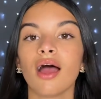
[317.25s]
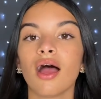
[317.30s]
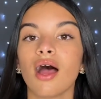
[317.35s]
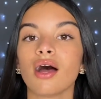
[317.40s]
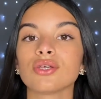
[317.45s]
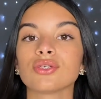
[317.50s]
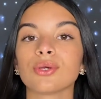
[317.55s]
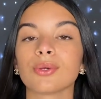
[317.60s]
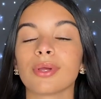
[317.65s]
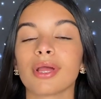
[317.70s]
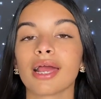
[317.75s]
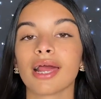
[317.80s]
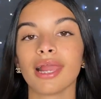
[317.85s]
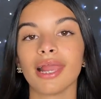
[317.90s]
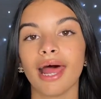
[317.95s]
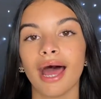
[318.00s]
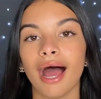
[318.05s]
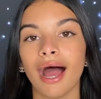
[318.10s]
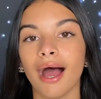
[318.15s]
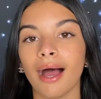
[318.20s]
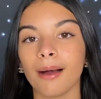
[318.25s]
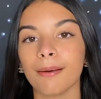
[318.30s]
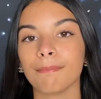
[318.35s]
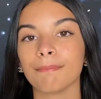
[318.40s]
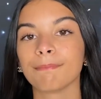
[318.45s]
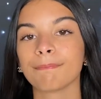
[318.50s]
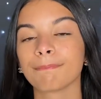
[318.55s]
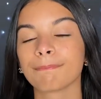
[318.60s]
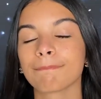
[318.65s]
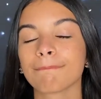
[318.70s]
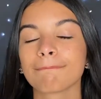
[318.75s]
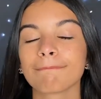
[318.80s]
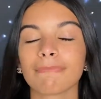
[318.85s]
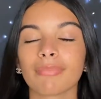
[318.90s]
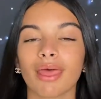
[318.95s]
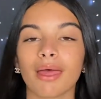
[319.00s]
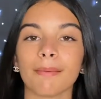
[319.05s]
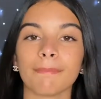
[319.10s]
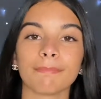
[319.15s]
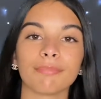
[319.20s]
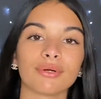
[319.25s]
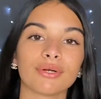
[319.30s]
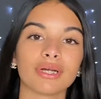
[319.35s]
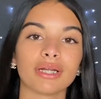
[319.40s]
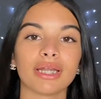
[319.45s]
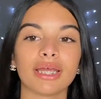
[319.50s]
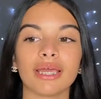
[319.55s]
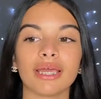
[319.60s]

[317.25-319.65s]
are so glam and pretty.